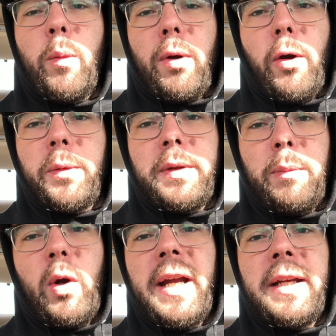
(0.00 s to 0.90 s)
prone to
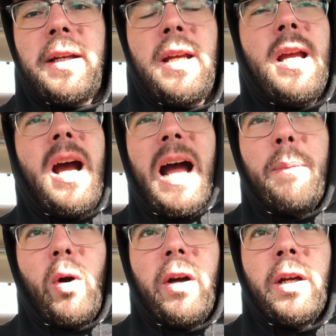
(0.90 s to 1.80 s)
break. I
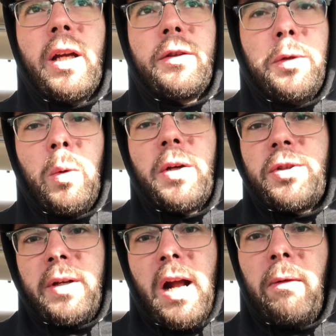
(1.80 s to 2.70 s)
bought a
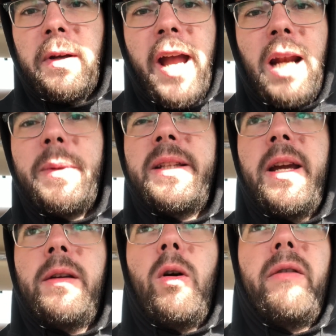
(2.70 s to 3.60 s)
$200 canopy
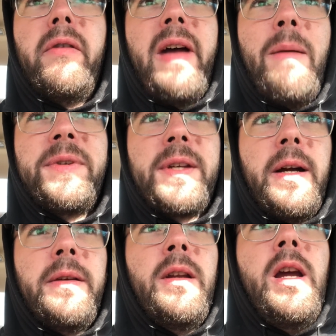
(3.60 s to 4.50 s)
tent off of
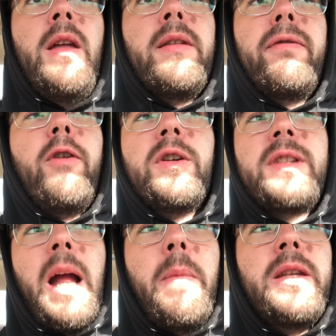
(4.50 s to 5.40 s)
Amazon. The first
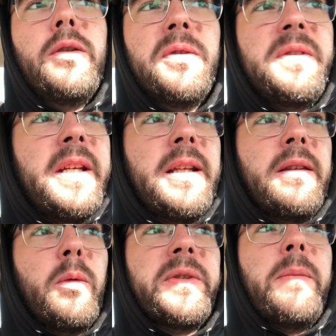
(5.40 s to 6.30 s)
time I used it,
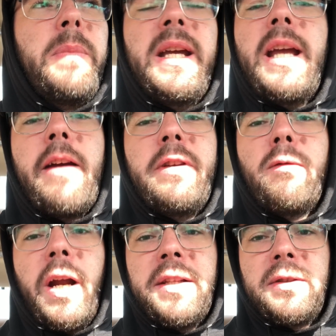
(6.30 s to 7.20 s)
there was a big heavy
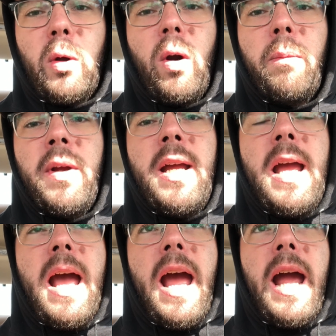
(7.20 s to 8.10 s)
rainstorm
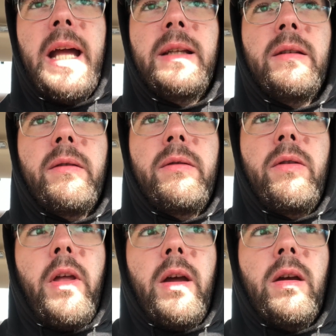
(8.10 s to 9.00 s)
and
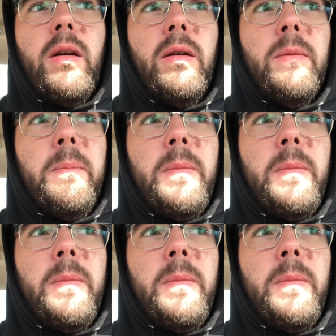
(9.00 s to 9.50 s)
the